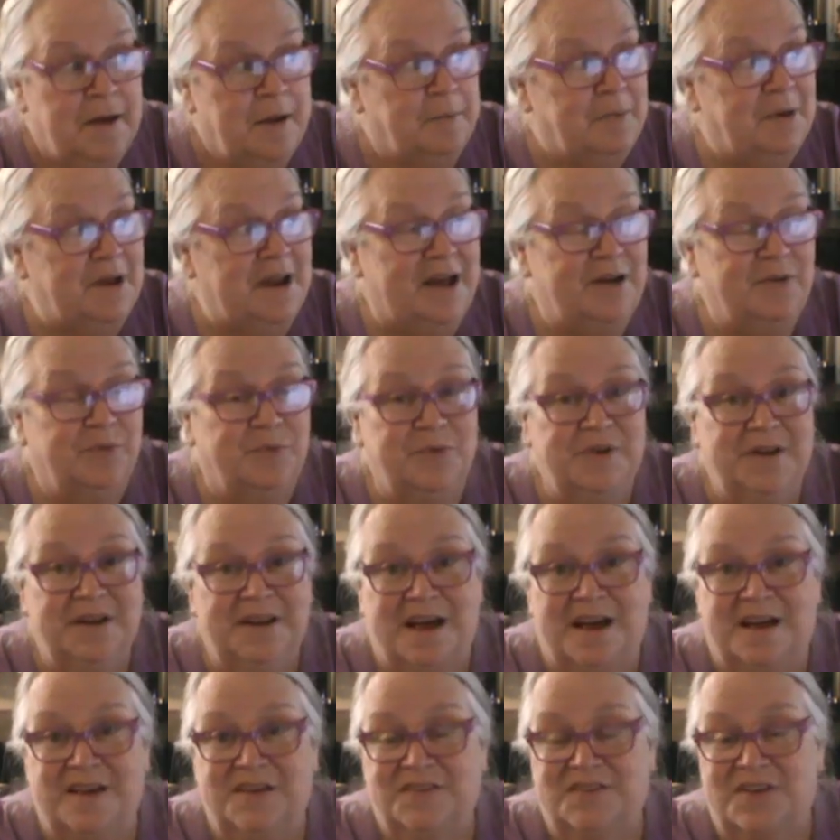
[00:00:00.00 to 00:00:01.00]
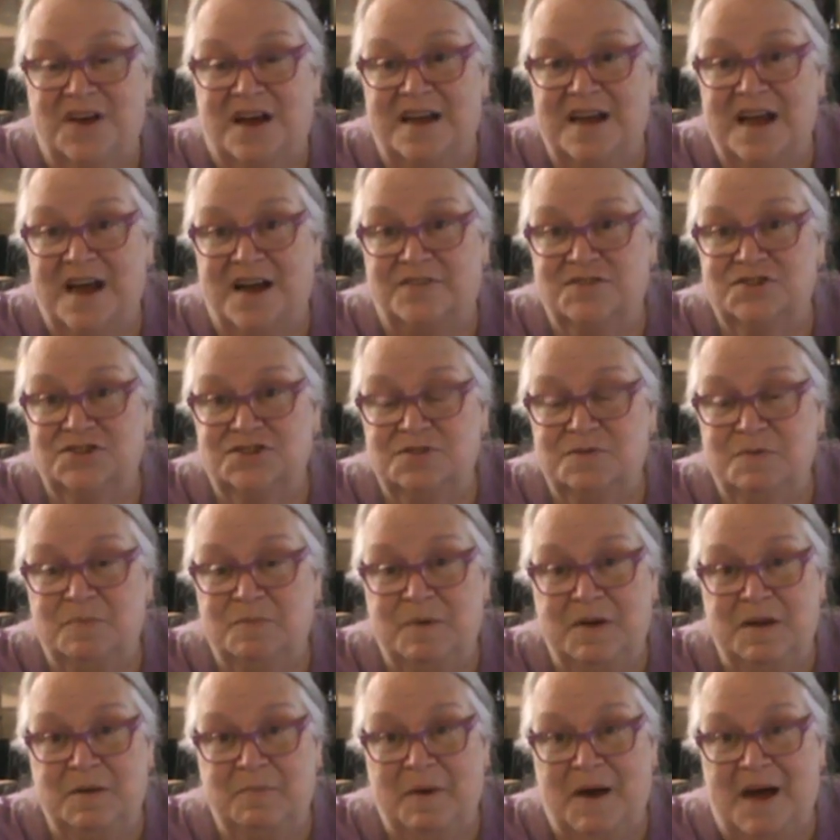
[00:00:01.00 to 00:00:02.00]
But I realized I have 2
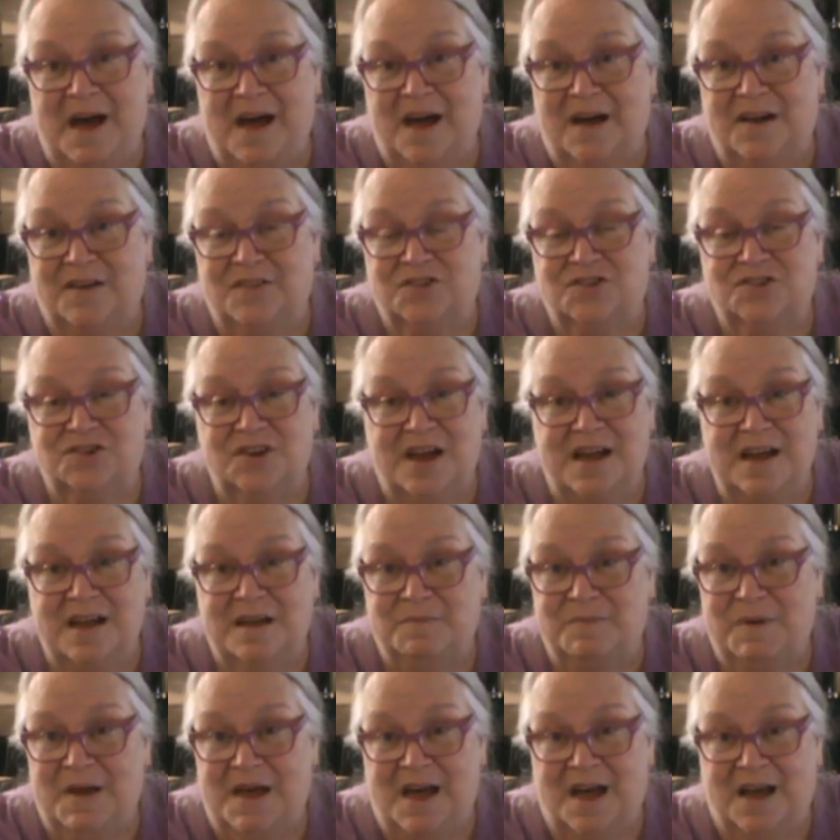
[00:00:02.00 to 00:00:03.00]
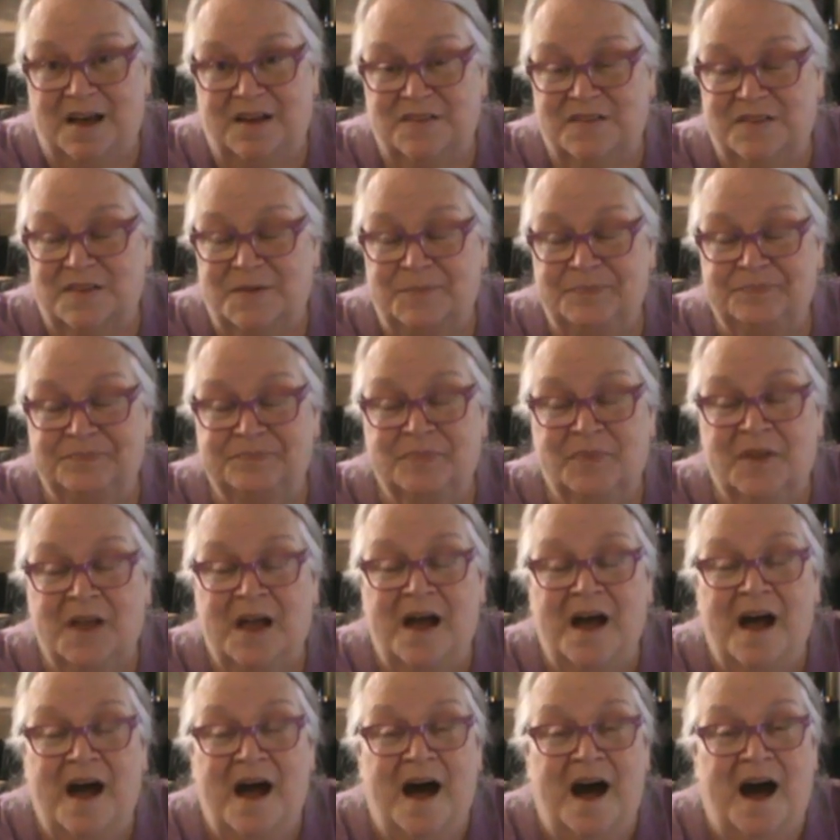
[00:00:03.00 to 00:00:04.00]
big bags, giant bags,
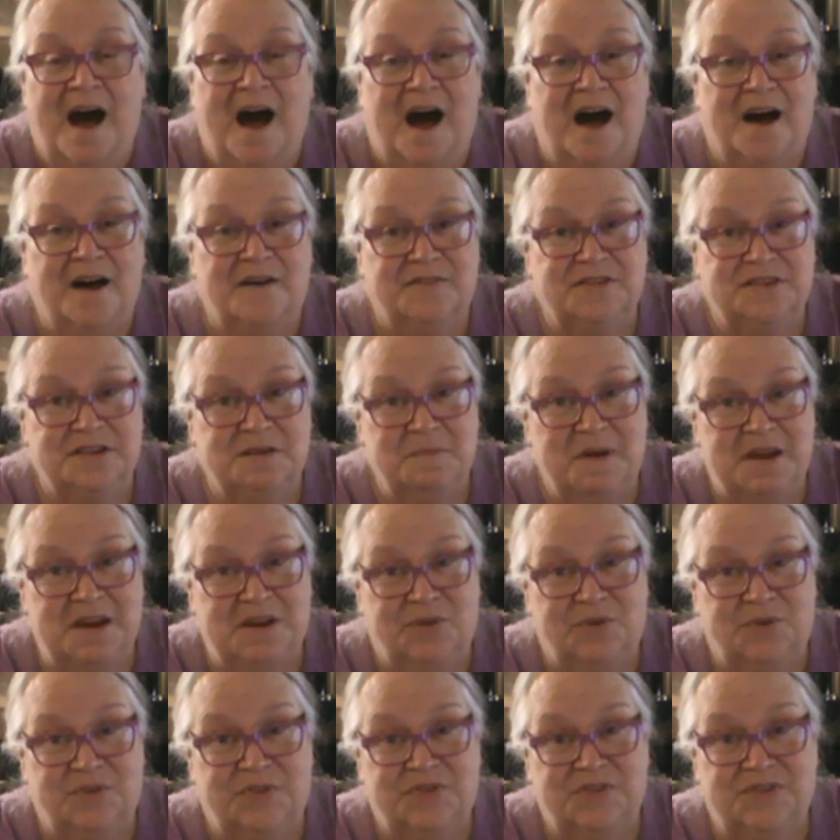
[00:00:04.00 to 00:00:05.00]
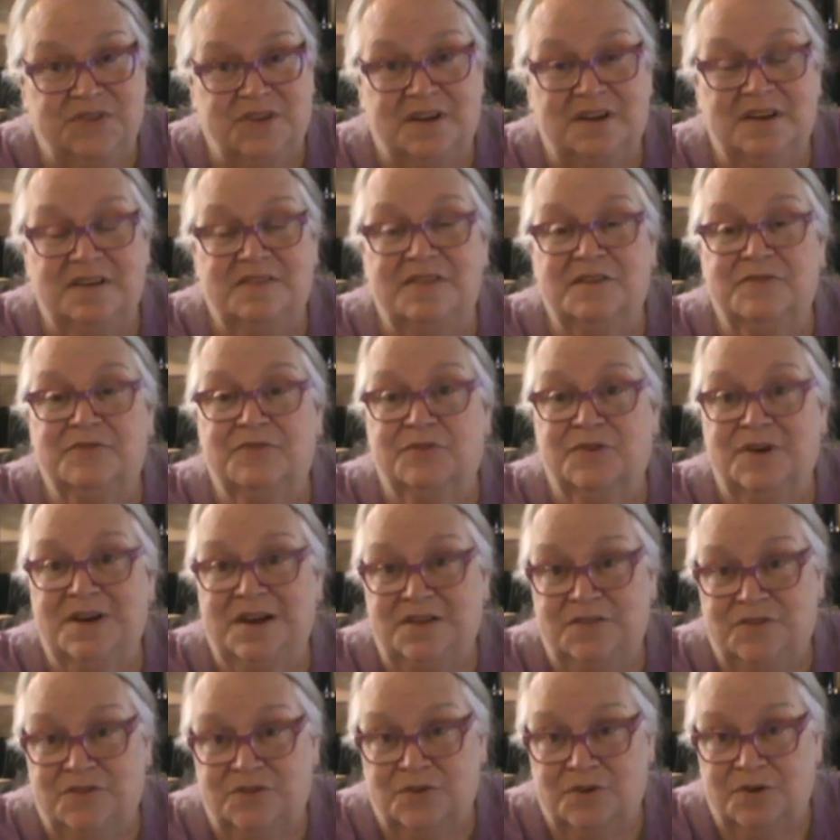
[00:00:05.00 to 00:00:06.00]
of tomatoes still in the
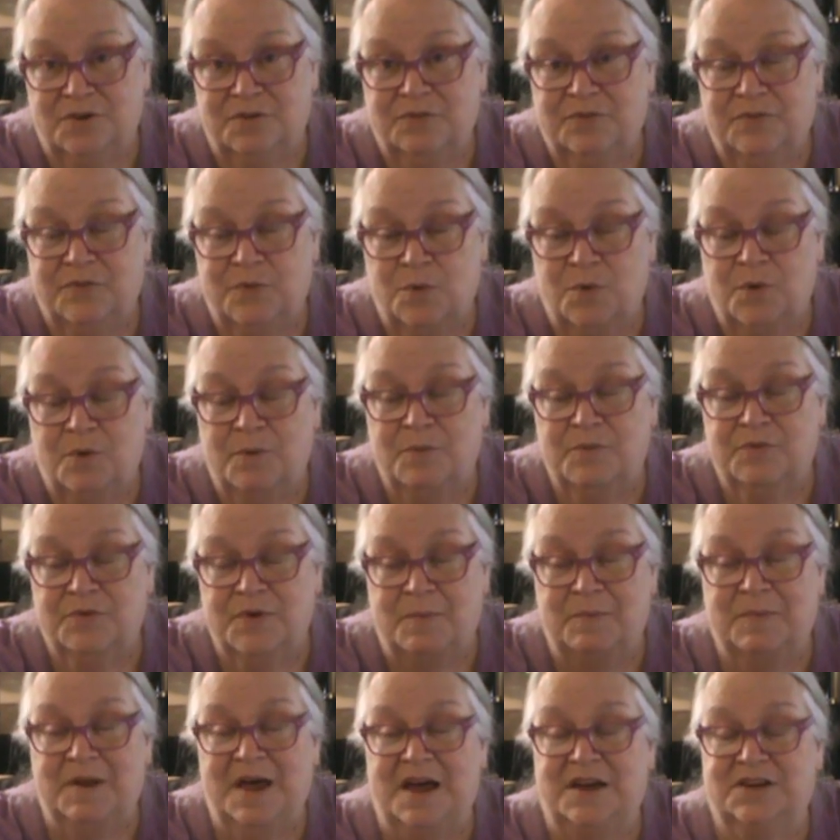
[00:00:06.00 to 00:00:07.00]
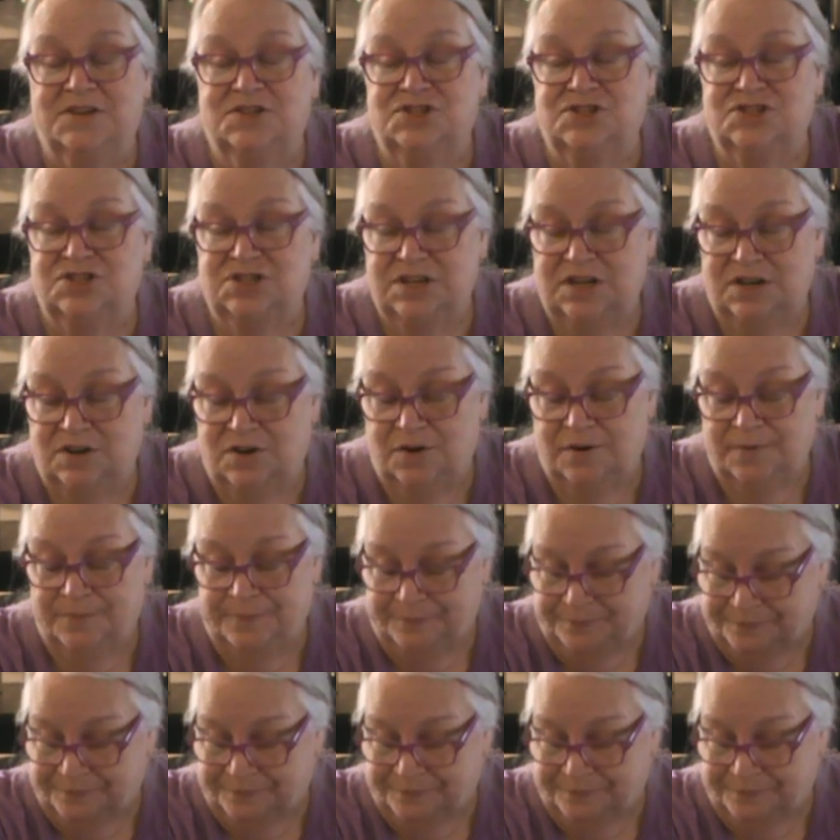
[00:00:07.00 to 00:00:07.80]
freezer from last year